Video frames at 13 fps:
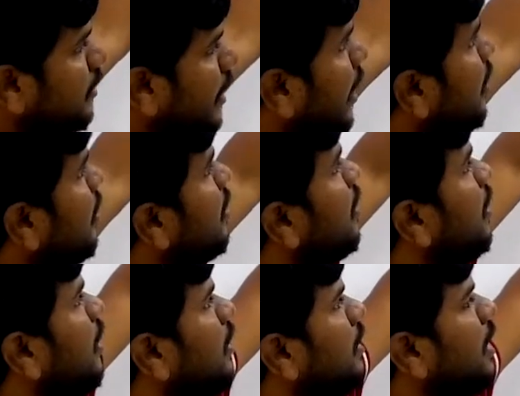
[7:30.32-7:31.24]
then
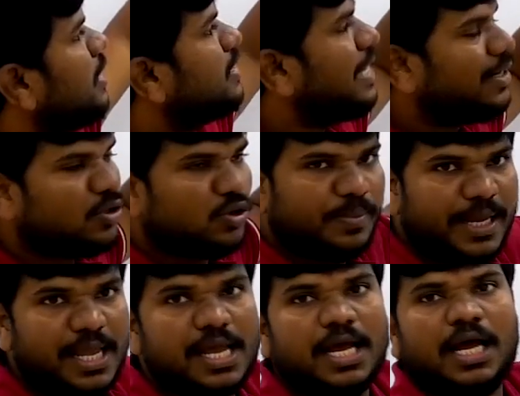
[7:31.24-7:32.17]
that is said to
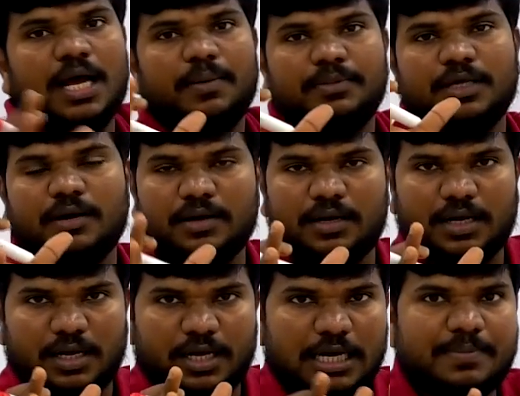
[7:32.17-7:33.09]
be, the
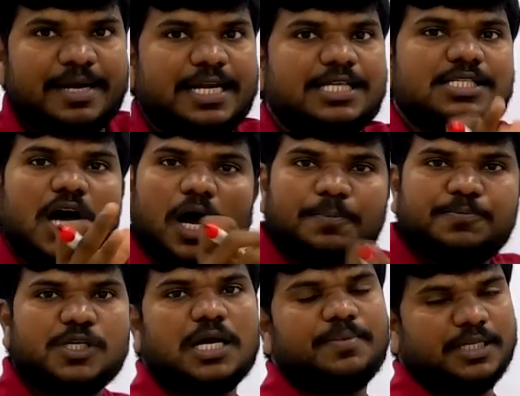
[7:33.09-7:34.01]
element is
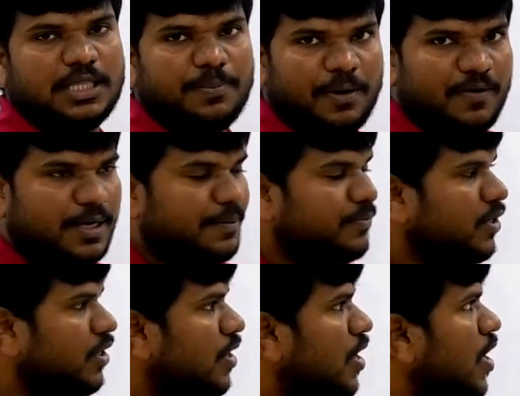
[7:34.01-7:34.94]
absorbing the
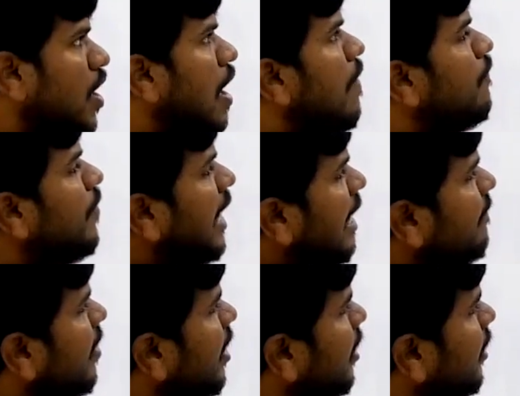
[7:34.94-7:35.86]
power.
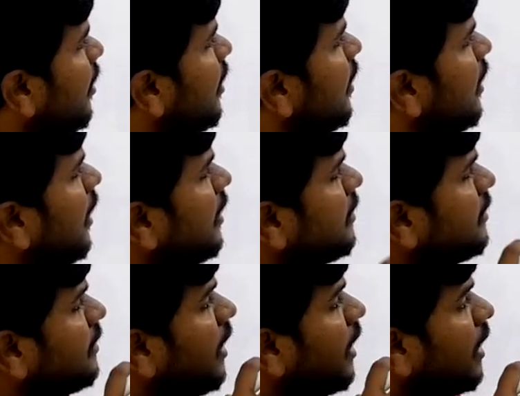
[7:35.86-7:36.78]
Whenever
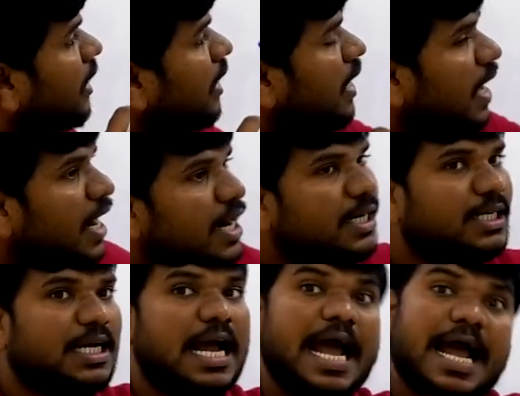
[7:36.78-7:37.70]
the current
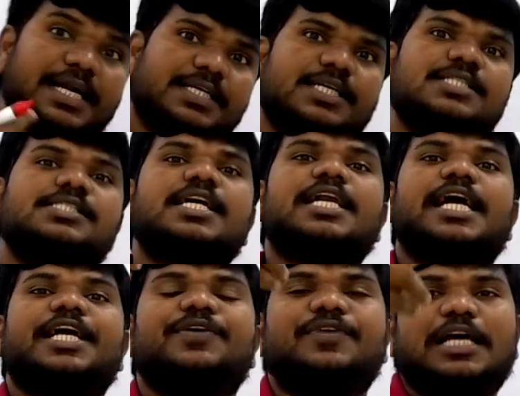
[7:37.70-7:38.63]
enters the
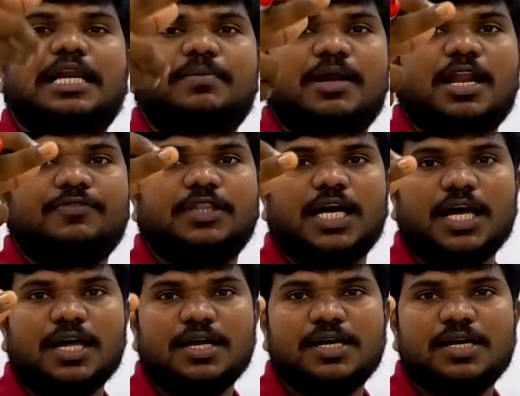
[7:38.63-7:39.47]
negative terminal of the